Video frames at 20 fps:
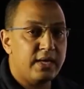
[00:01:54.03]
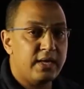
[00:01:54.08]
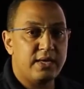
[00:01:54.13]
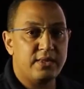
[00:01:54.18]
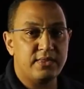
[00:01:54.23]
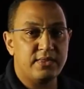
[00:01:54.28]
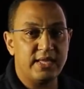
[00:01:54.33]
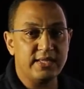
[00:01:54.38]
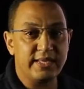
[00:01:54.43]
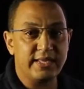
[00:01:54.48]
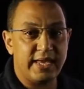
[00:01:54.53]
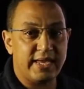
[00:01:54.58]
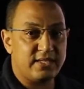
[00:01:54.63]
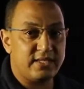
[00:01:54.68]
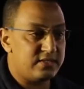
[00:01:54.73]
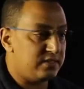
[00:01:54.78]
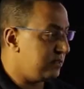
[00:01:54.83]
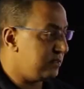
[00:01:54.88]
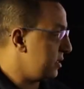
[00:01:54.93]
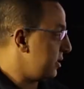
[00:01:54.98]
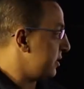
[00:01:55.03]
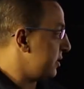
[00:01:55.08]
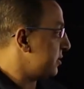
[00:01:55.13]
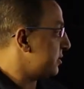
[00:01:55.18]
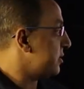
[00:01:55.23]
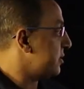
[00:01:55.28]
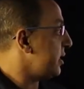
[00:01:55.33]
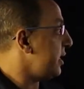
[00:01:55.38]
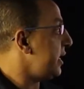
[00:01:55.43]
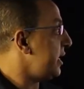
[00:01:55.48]
In that case,
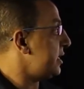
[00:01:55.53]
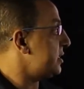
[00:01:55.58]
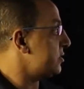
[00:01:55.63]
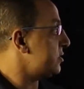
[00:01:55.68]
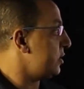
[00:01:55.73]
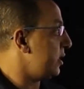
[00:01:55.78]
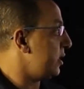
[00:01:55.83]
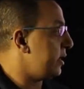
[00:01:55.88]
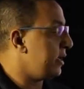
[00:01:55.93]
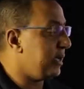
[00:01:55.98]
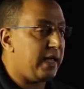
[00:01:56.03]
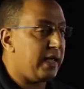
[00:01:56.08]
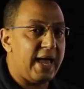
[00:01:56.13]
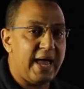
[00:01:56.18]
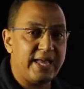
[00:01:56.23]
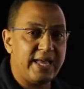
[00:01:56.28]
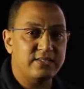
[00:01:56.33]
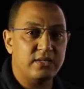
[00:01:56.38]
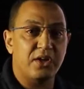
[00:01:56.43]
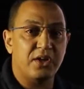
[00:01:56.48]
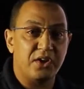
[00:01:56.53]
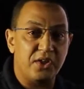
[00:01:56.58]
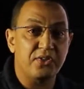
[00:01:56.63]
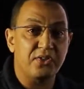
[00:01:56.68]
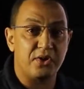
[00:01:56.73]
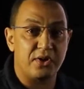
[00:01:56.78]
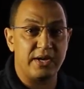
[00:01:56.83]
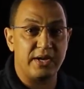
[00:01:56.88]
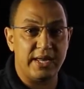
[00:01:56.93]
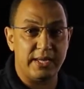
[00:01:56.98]
3 has
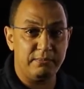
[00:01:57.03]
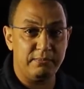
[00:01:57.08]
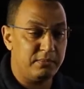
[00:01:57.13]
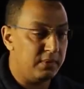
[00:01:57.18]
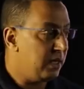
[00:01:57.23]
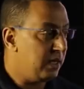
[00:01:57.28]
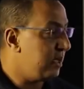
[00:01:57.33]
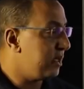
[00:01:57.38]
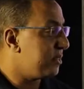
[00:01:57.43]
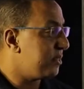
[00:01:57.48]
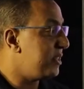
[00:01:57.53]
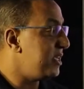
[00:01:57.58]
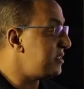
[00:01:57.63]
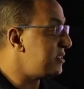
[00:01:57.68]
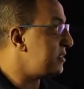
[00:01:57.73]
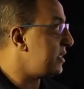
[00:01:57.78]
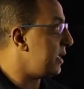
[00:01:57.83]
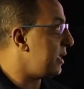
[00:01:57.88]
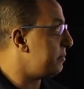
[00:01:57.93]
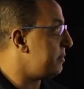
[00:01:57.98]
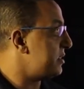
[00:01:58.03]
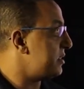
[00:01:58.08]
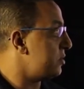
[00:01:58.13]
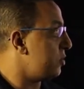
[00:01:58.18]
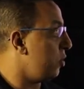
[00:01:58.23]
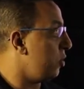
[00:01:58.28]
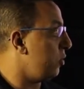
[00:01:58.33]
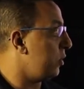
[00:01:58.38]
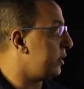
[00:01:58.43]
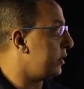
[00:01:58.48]
another name. This name is
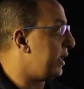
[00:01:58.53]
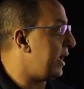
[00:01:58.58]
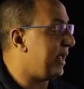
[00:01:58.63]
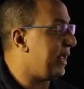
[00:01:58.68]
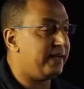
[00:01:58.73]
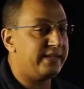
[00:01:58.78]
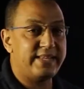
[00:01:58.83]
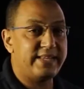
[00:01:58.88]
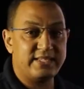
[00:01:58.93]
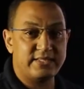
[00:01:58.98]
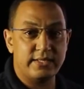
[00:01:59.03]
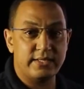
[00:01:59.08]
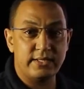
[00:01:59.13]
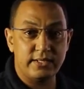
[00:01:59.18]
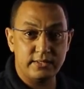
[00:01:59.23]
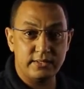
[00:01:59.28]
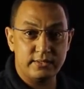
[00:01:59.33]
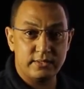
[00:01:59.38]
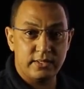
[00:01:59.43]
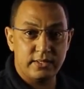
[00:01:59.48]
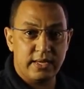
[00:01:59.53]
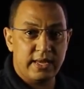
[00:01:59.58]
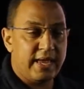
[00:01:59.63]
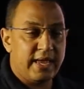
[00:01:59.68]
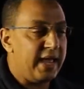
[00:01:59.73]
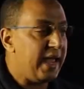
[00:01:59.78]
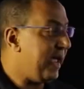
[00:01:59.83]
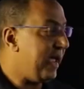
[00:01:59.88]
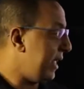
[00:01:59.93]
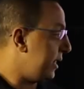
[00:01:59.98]
called antecedent,
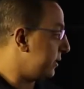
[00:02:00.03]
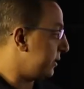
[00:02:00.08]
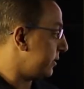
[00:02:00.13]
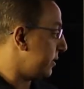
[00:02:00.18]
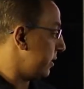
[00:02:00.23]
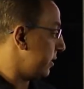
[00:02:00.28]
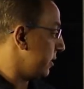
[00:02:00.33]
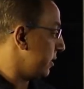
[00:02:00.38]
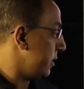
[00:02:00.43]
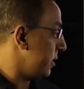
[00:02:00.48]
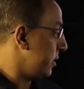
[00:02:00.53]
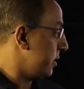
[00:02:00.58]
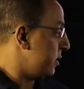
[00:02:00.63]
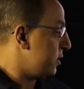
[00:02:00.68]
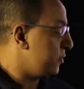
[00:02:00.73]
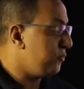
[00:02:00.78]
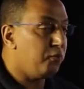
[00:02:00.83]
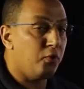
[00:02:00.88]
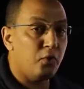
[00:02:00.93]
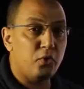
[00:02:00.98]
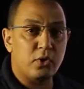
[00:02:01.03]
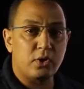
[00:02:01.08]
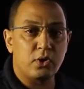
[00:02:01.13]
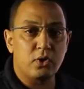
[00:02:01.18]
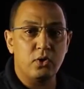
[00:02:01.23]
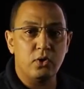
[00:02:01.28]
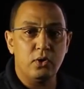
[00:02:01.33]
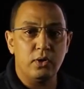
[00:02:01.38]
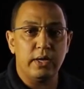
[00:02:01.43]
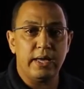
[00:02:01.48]
and
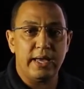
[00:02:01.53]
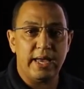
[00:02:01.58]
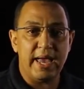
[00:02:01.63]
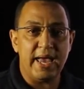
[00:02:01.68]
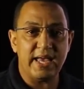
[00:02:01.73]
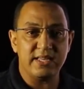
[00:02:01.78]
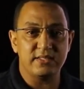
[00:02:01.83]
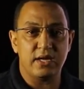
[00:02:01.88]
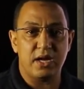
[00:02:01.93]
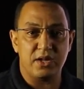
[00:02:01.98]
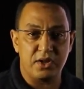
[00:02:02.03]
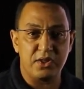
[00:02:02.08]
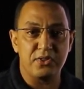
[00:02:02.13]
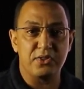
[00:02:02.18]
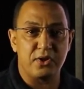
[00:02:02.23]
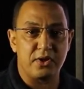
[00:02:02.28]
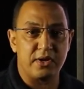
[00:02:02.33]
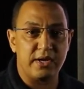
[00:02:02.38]
4 has another